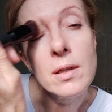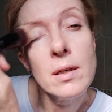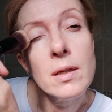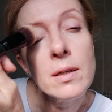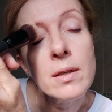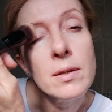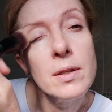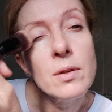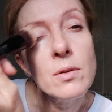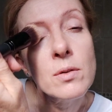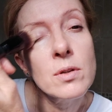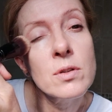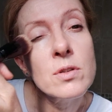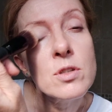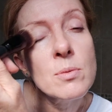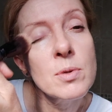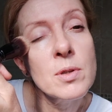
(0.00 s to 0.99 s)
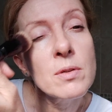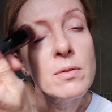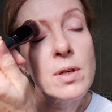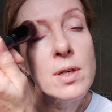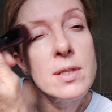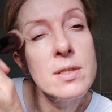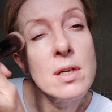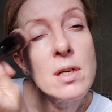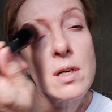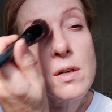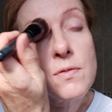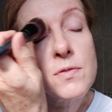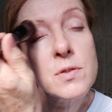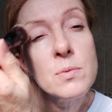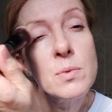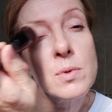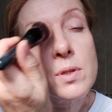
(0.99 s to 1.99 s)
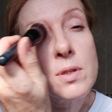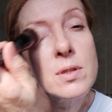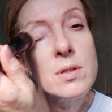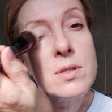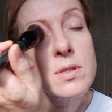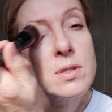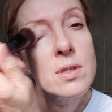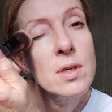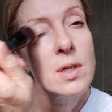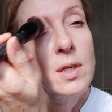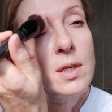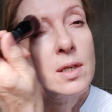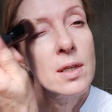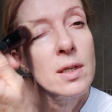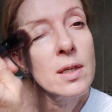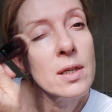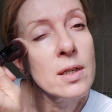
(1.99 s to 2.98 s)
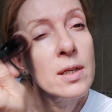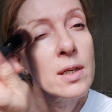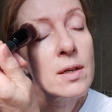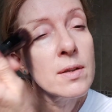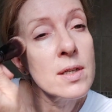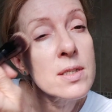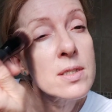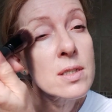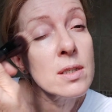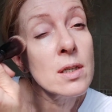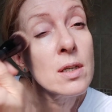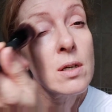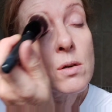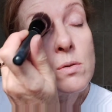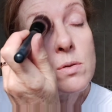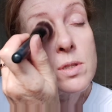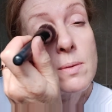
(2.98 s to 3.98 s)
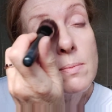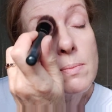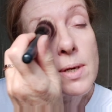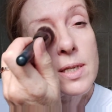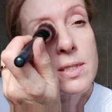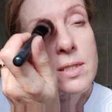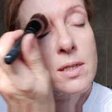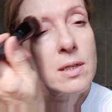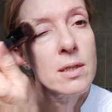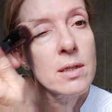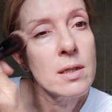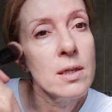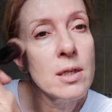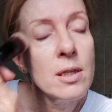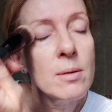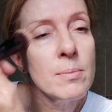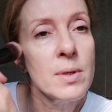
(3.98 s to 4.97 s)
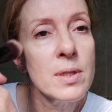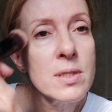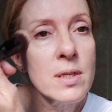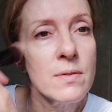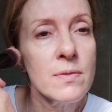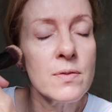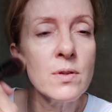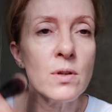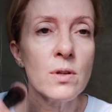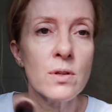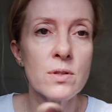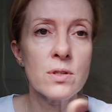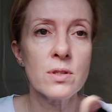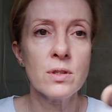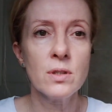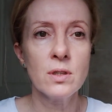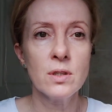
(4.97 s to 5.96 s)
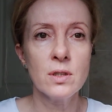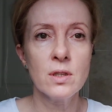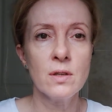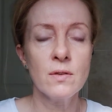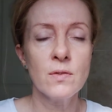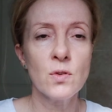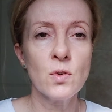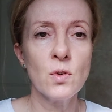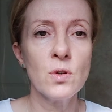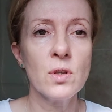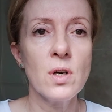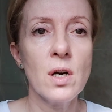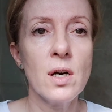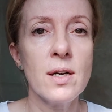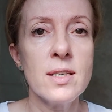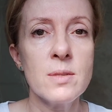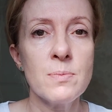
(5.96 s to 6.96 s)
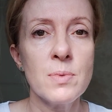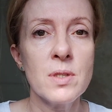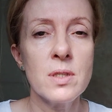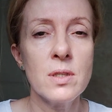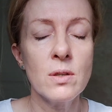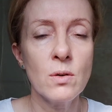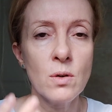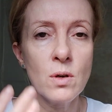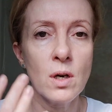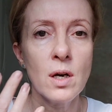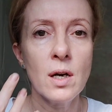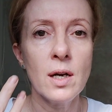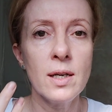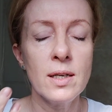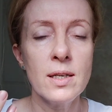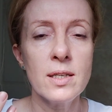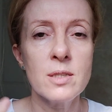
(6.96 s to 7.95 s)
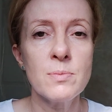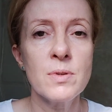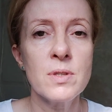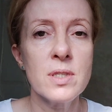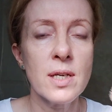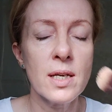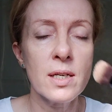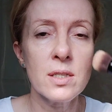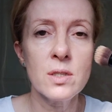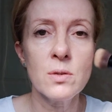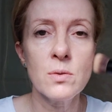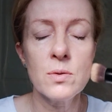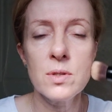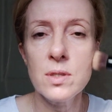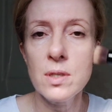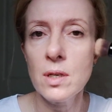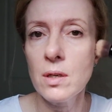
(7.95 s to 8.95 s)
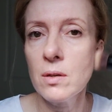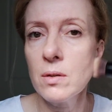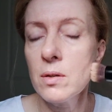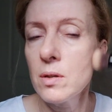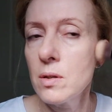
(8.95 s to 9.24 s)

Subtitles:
on top of your eyes afterwards, that's going to hold in better. But if not, you've got your eyelids protected also.